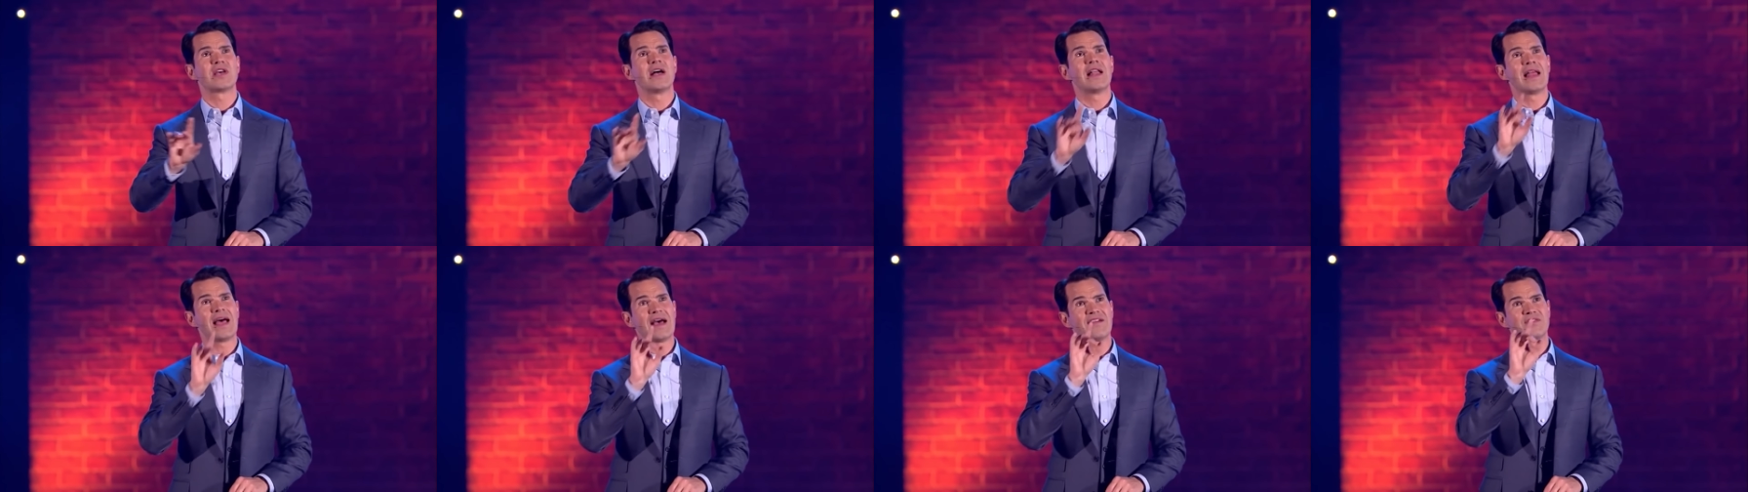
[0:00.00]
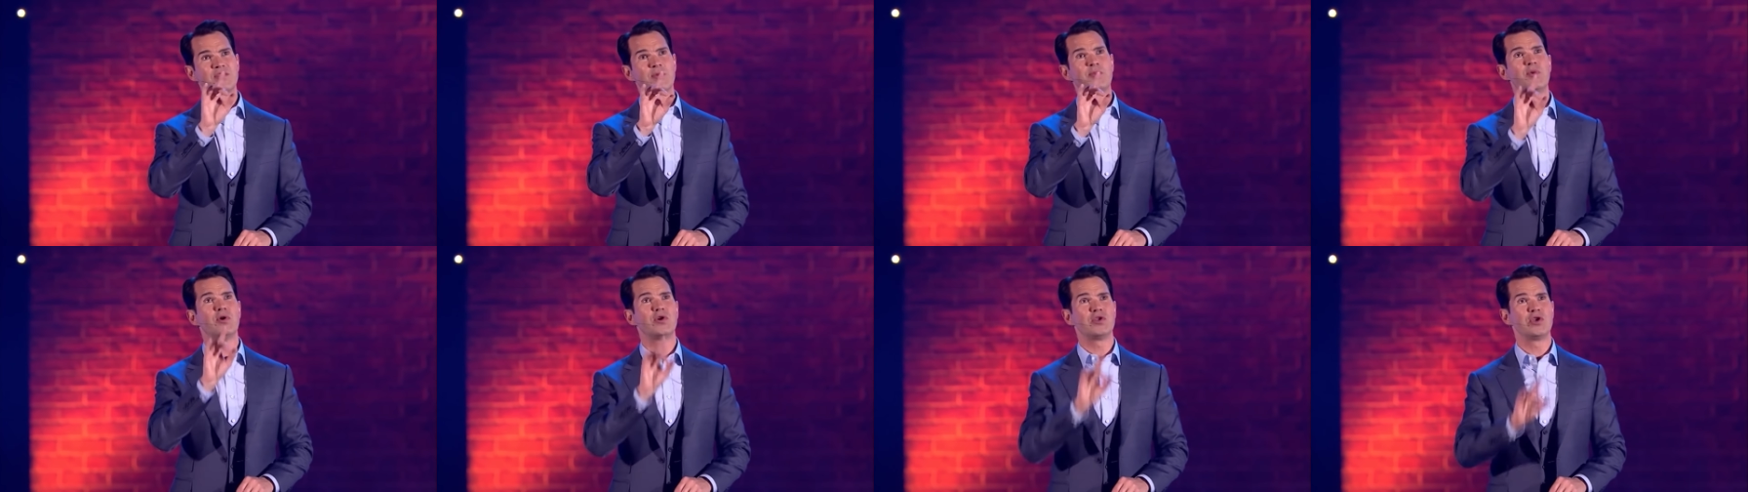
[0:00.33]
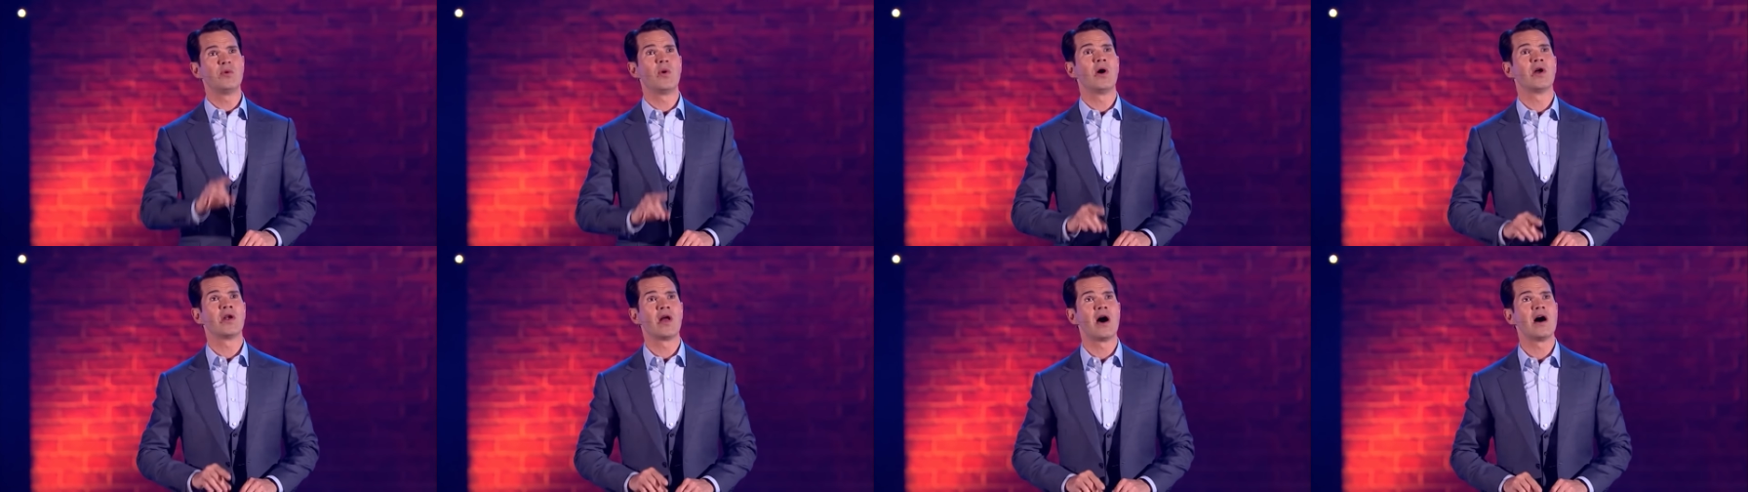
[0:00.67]
I'll have to put
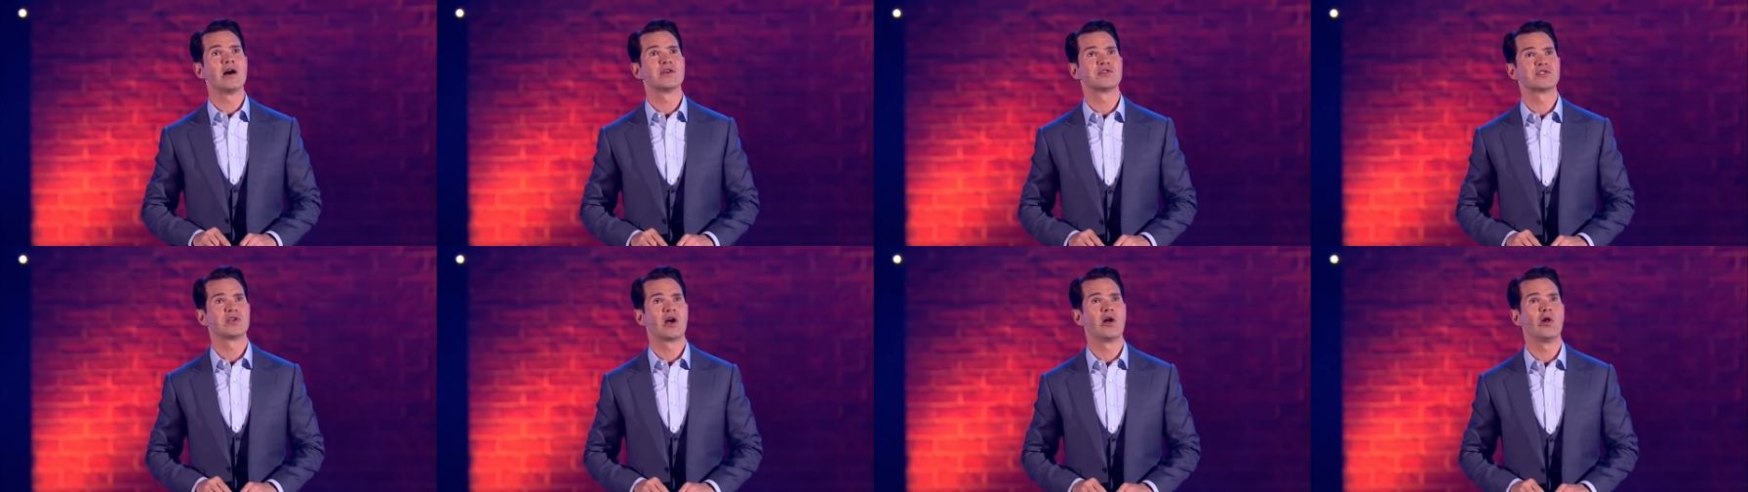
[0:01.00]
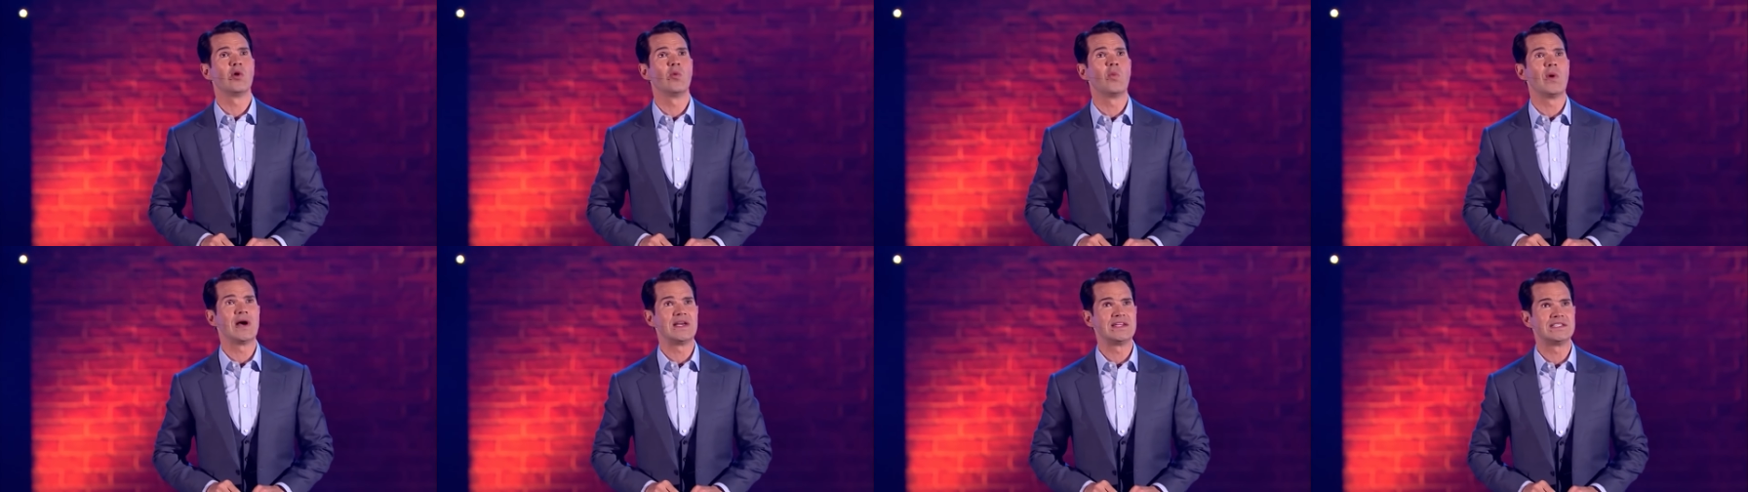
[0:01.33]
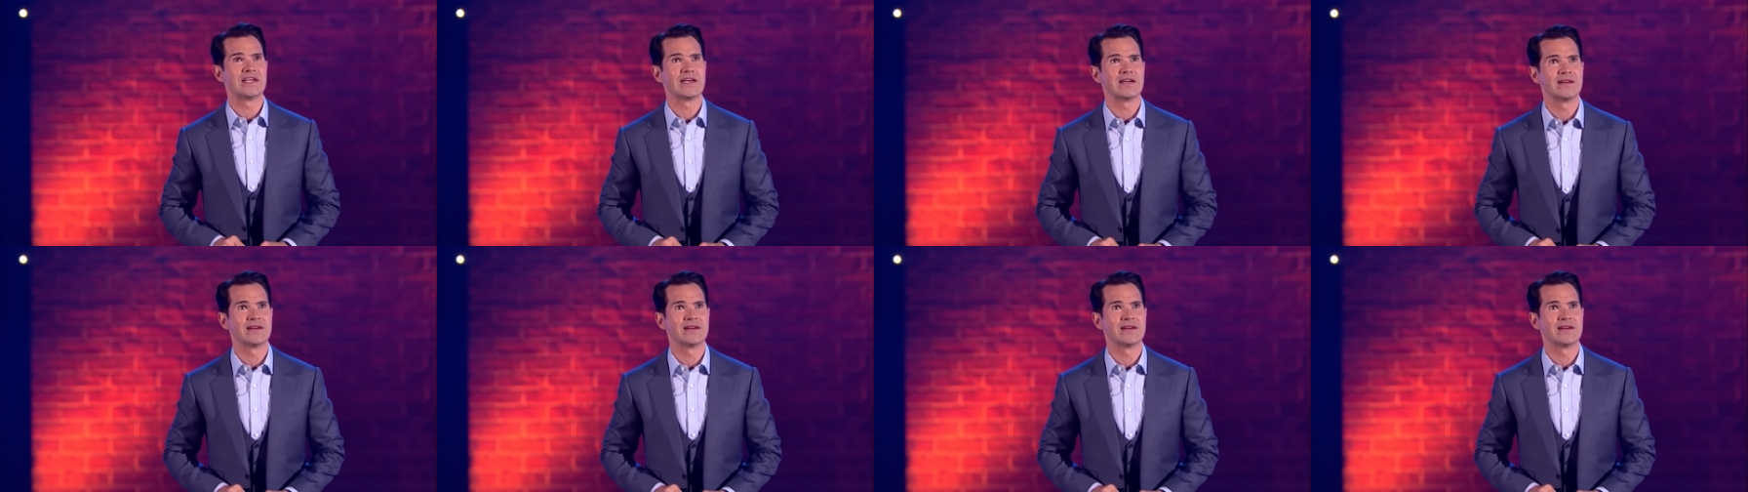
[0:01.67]
you on asshole waiting.